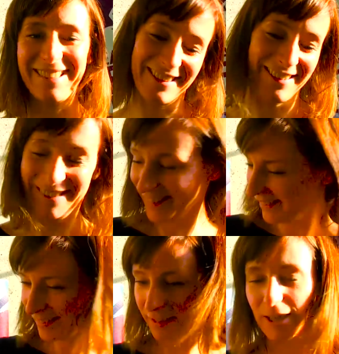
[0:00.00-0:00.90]
then,
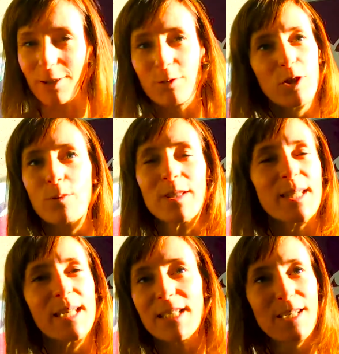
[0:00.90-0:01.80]
you know, 2 months
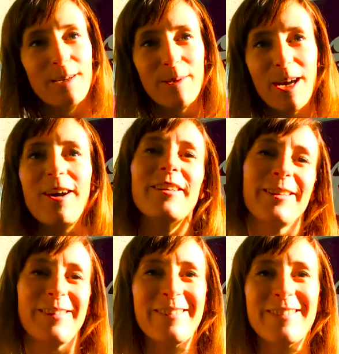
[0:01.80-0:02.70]
later, here we are.
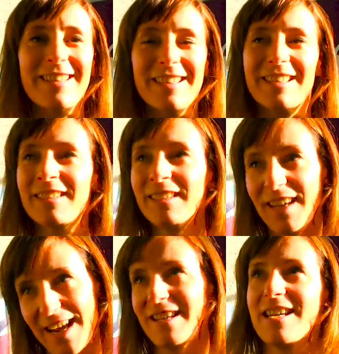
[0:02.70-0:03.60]
No, it was like
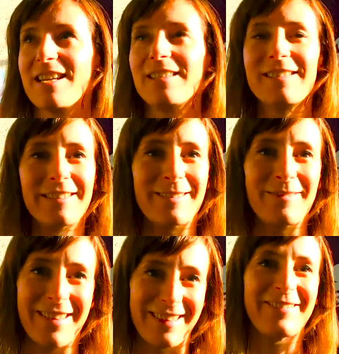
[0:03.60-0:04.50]
8 years or
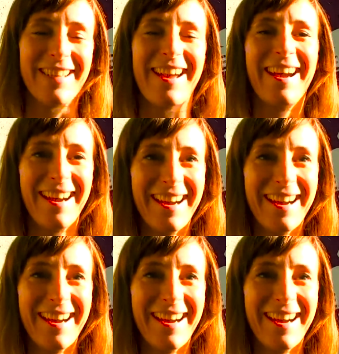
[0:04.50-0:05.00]
something. But yeah.